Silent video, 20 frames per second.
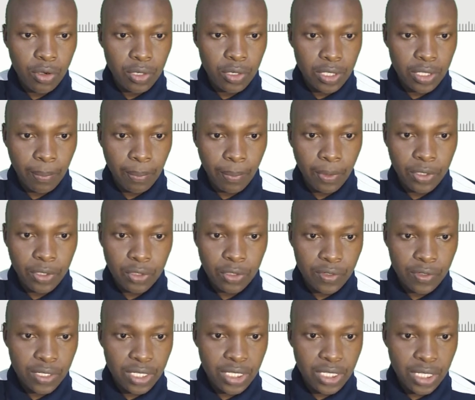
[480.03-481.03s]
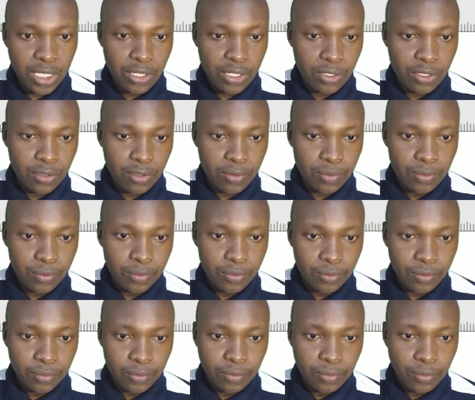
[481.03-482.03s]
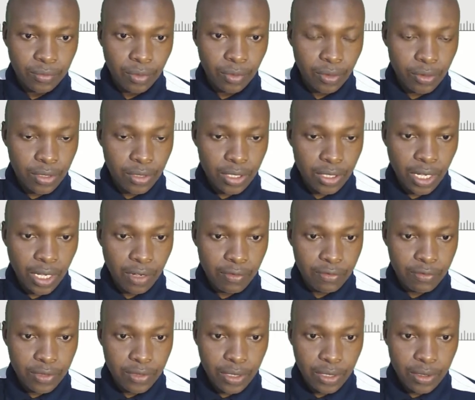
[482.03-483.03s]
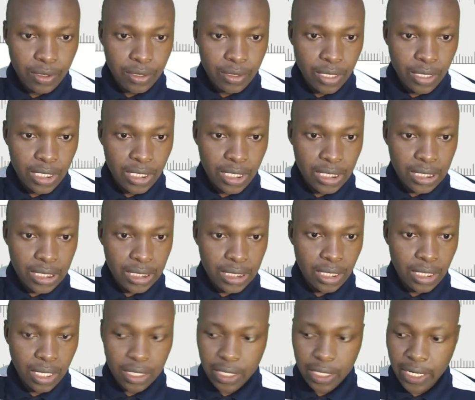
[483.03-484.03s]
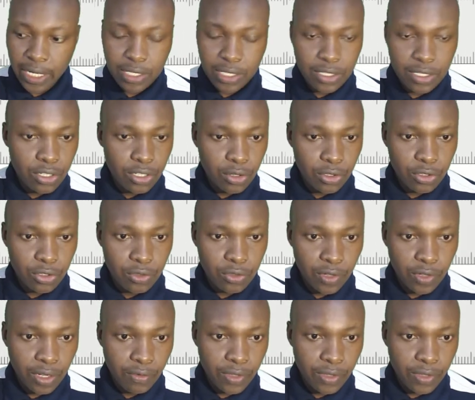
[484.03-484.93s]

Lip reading: point of intersection, those curves, they're intersecting at x is equals to 5.